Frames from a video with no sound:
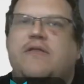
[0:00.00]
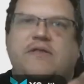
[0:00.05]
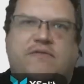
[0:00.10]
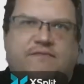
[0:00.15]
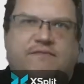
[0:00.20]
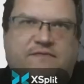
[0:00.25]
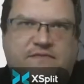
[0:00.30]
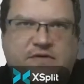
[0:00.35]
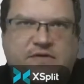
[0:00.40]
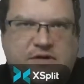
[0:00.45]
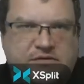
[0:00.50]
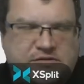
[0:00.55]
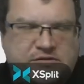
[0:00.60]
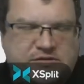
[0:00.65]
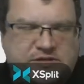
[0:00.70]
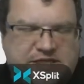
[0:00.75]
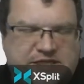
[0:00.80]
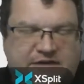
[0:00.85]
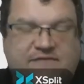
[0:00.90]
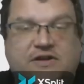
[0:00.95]
the
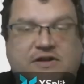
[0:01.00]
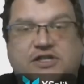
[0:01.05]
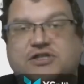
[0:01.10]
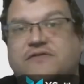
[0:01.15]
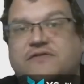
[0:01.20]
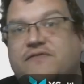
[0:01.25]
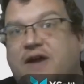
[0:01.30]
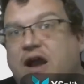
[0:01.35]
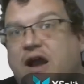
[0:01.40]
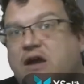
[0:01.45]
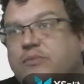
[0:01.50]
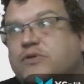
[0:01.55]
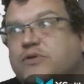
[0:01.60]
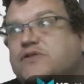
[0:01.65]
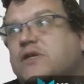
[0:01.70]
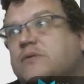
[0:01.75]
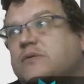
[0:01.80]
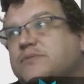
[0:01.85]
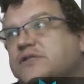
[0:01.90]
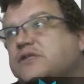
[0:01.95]
definition of variables
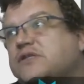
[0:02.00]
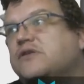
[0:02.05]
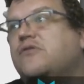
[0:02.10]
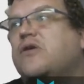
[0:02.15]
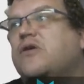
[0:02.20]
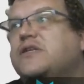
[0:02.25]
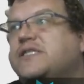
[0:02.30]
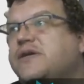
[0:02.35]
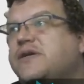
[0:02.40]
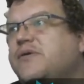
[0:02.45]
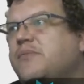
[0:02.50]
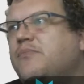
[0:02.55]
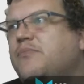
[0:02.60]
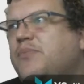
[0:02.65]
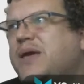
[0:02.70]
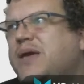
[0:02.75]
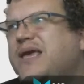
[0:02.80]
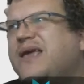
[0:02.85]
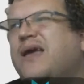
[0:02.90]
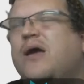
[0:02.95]
comes under Criterion
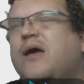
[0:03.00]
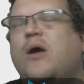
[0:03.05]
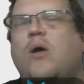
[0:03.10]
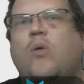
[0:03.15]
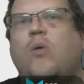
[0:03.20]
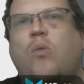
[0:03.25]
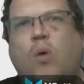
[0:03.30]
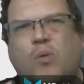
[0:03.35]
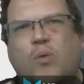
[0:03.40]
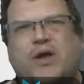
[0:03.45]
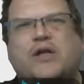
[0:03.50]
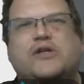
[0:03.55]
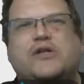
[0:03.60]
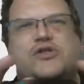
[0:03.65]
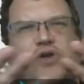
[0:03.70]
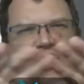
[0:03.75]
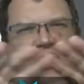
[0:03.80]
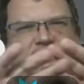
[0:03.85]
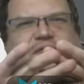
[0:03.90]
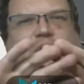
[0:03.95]
B. What we're going to
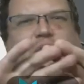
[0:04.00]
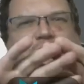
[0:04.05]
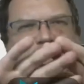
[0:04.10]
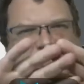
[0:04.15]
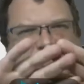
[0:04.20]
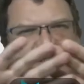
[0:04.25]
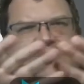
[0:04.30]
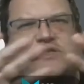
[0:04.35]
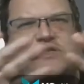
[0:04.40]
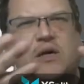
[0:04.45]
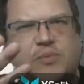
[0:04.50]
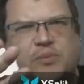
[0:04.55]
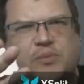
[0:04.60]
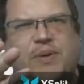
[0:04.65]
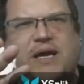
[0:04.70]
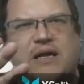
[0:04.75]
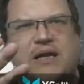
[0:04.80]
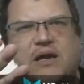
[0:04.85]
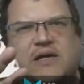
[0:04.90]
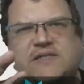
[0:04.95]
try and avoid is double
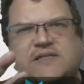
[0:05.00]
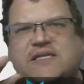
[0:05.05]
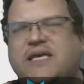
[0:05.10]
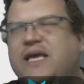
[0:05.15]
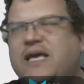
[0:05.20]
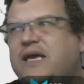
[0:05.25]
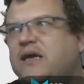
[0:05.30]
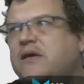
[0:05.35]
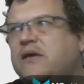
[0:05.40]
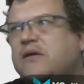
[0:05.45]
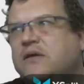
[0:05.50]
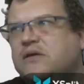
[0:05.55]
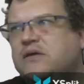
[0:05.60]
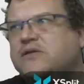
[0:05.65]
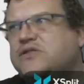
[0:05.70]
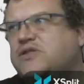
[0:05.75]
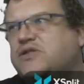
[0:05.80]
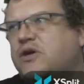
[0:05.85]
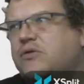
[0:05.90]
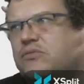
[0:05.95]
penalising here.
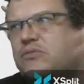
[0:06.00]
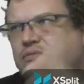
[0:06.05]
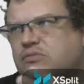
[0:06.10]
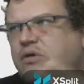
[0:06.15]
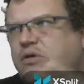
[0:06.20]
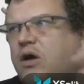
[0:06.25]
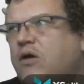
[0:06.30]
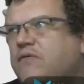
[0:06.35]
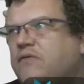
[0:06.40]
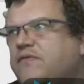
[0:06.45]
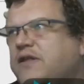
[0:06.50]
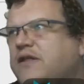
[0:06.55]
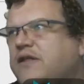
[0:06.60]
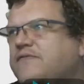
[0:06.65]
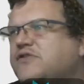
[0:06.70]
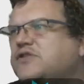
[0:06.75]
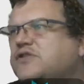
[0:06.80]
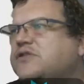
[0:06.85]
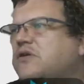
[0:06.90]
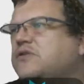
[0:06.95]
So hopefully they've
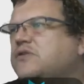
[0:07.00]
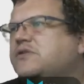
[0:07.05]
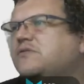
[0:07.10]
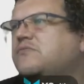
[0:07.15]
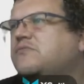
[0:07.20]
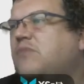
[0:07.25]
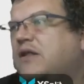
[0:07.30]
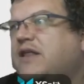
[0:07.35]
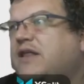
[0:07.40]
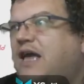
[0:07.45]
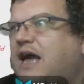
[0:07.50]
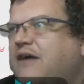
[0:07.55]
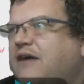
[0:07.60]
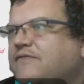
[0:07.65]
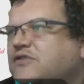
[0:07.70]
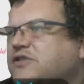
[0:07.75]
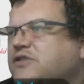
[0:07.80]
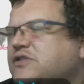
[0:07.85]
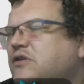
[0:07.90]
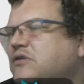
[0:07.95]
just lost, well, they have
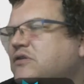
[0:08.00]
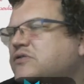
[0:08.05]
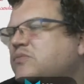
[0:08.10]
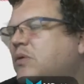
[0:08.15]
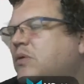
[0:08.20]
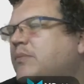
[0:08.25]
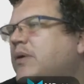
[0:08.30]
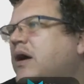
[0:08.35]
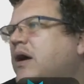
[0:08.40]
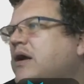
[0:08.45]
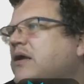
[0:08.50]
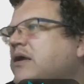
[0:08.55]
just lost 1 mark.